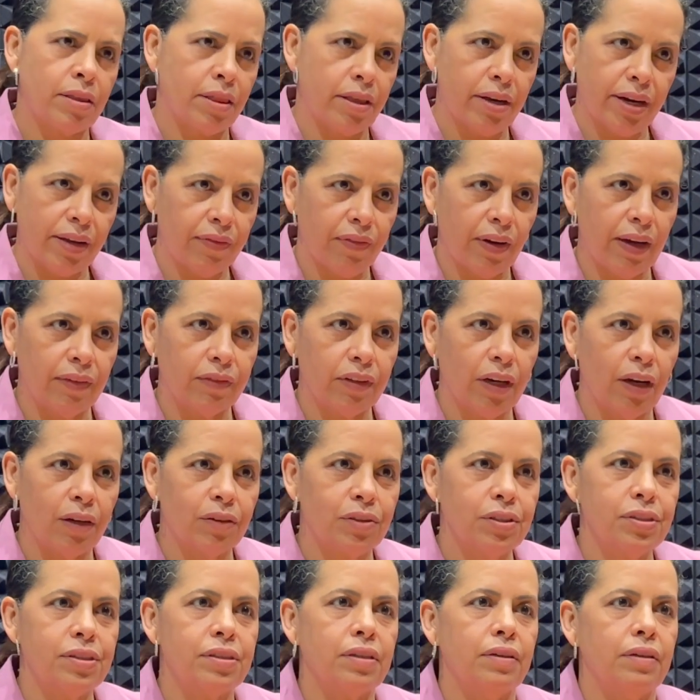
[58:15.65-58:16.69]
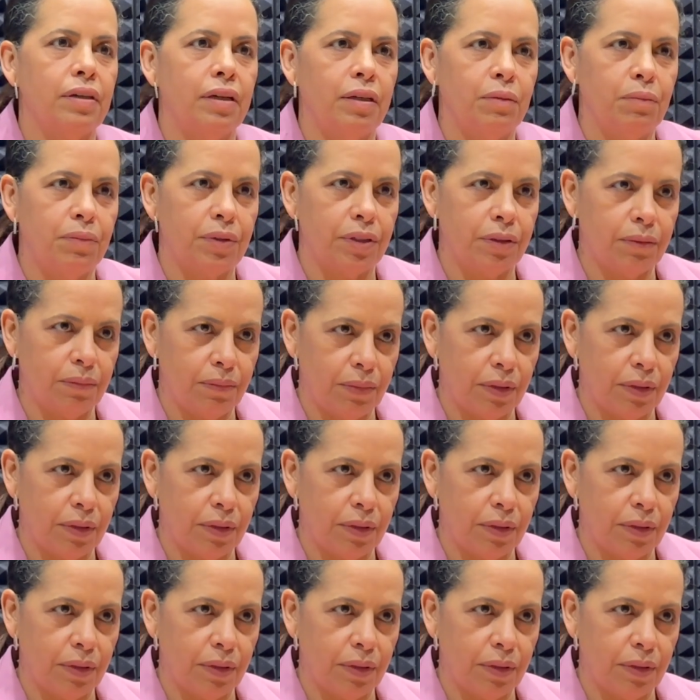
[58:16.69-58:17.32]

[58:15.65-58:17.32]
$35 per member.